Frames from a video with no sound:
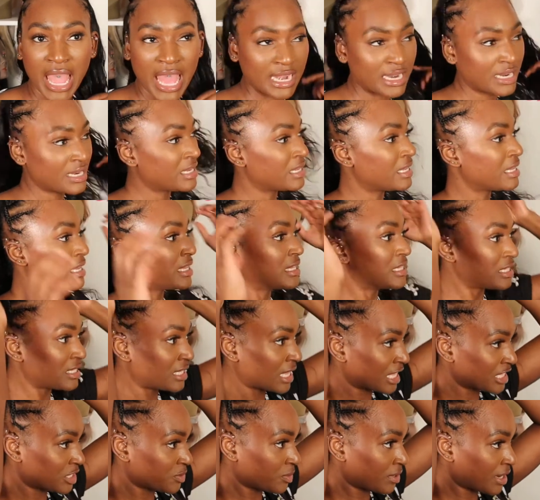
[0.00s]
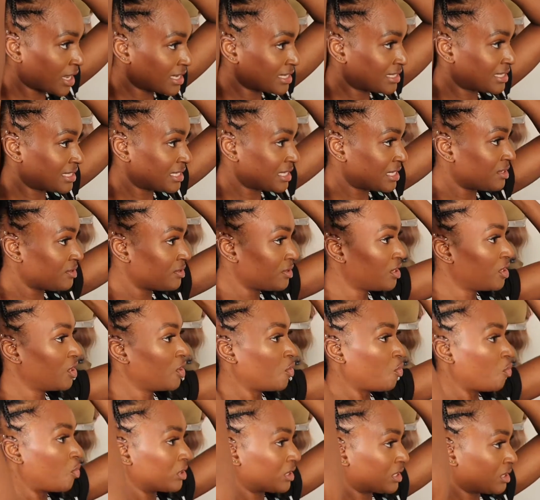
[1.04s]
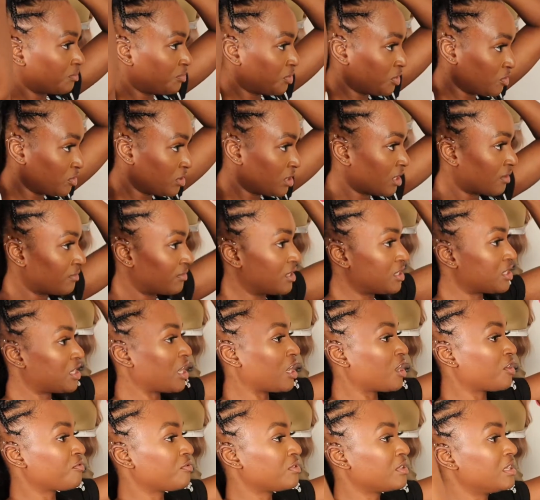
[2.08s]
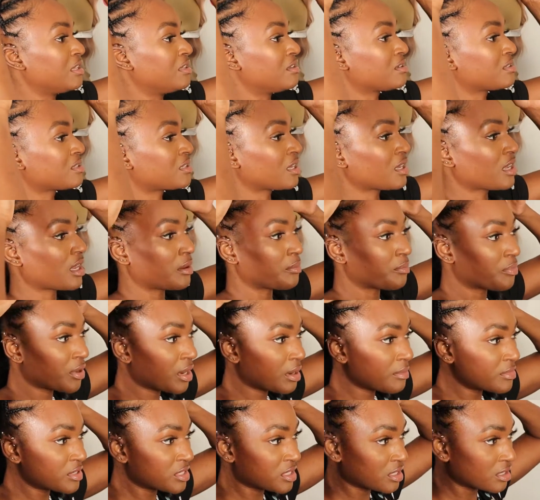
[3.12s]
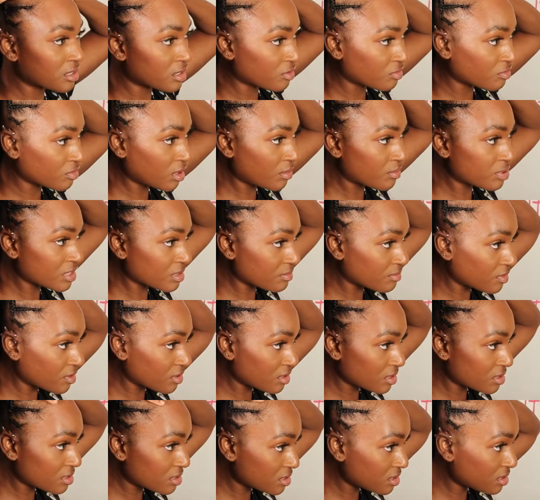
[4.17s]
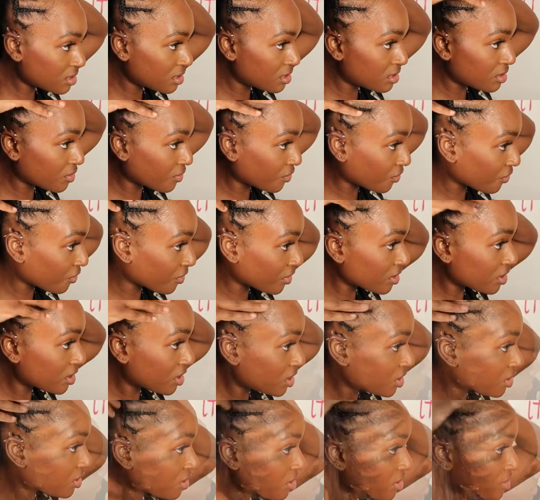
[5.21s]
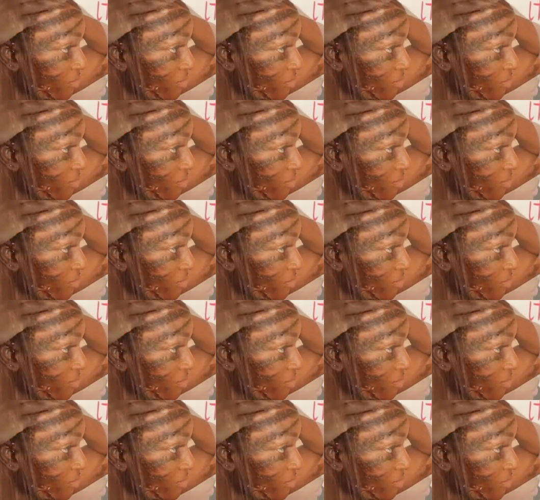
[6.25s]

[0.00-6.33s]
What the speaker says: editing it, that's when I see what the beauty of this hair really looks like. I'm probably just gonna rub some of this in the front here.